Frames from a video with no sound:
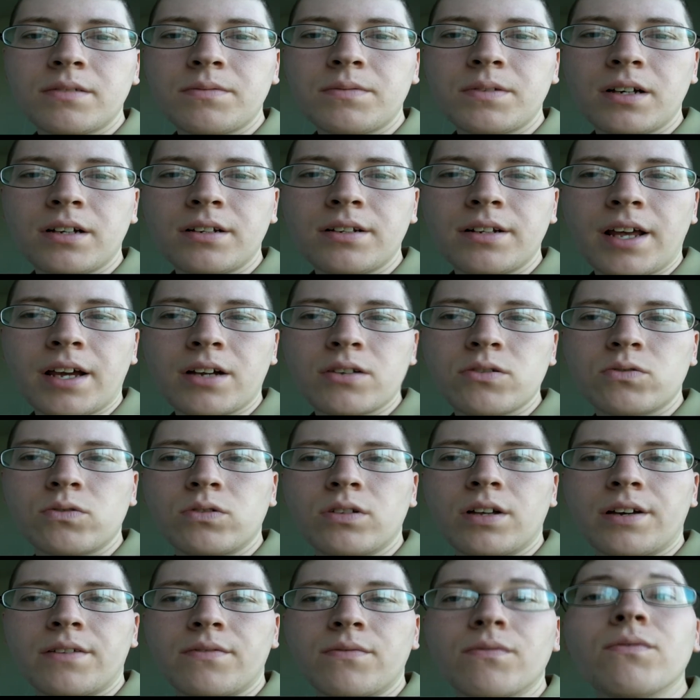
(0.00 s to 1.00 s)
I've done an actual
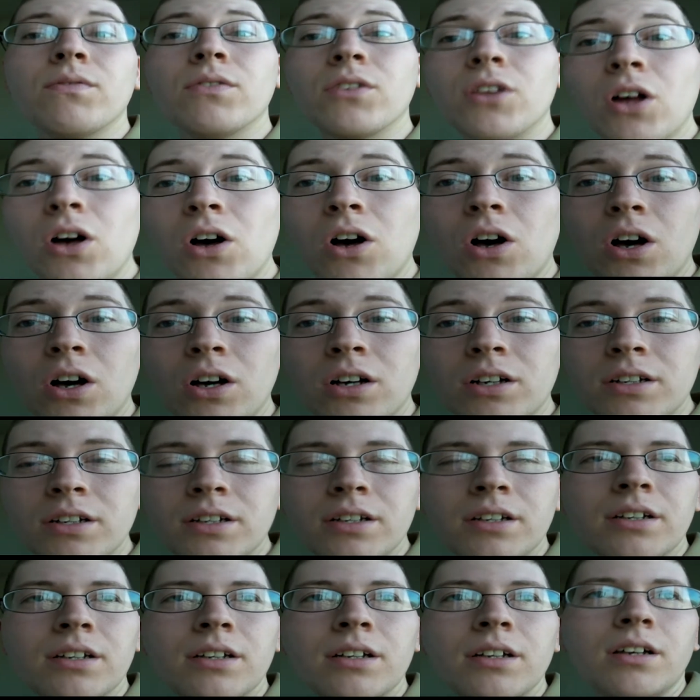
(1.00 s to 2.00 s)
like vlog,
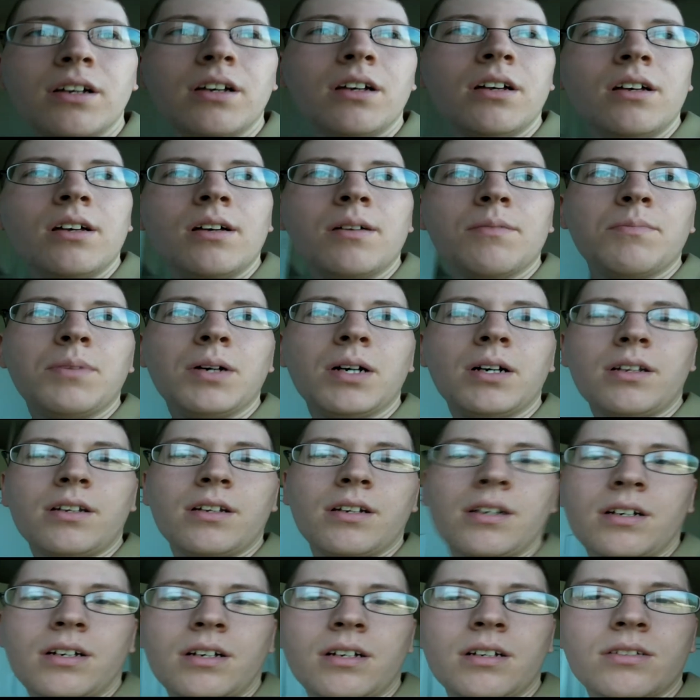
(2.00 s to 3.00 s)
but
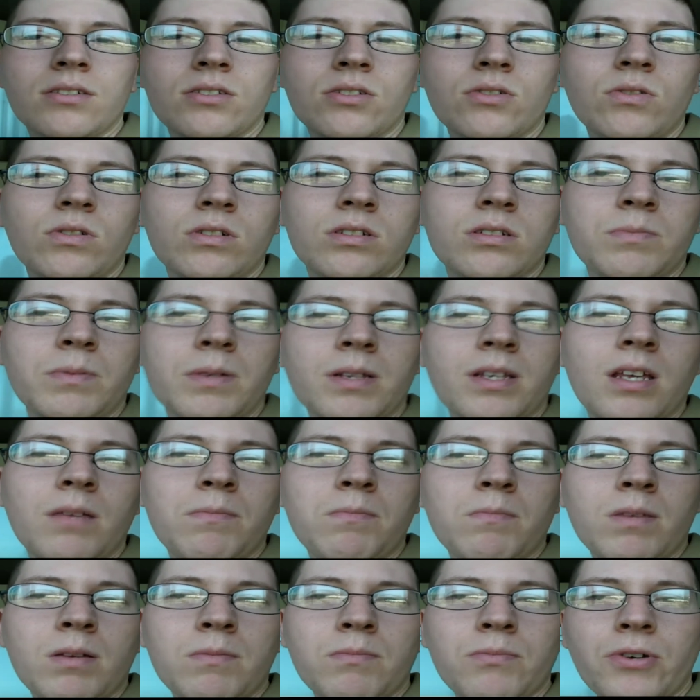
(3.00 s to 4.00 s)
uh, school's been
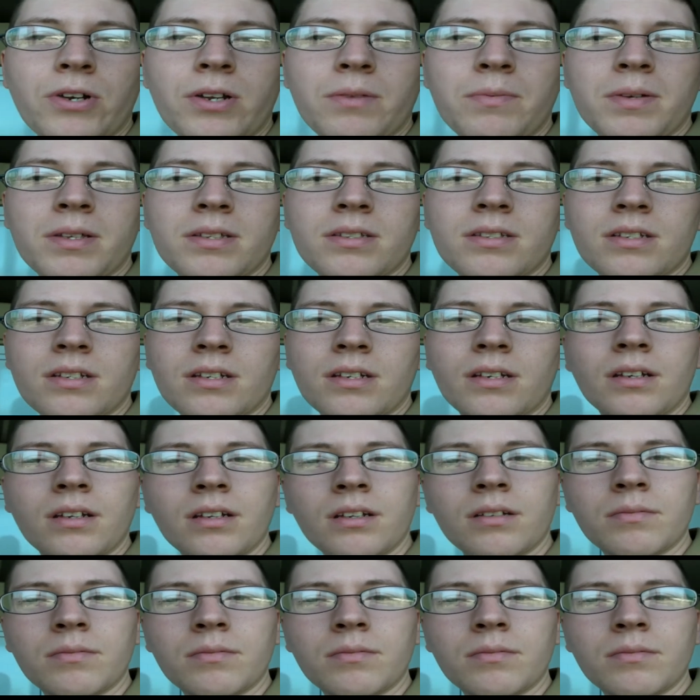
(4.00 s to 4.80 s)
keeping me pretty busy.